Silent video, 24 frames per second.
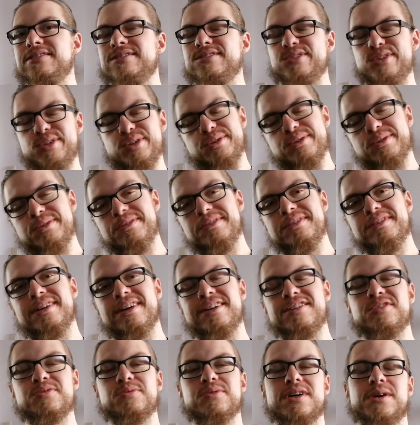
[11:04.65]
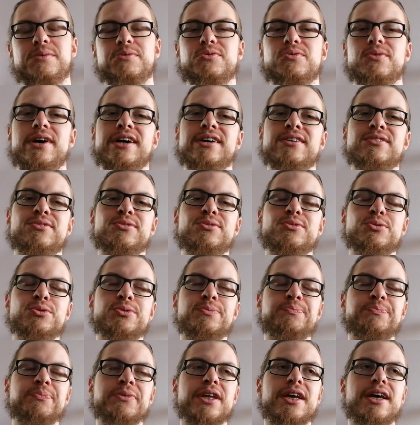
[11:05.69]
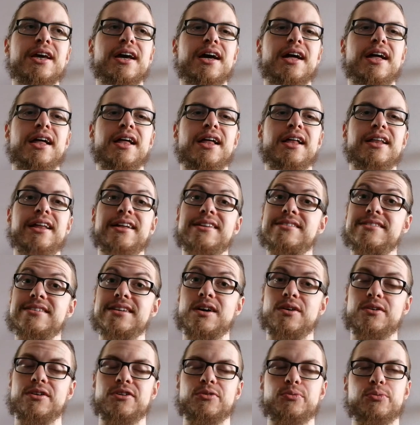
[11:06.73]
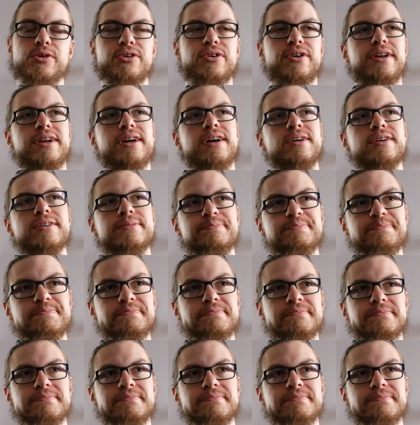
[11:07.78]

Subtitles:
so that's what I'm trying to do. Let's see how this will turn out.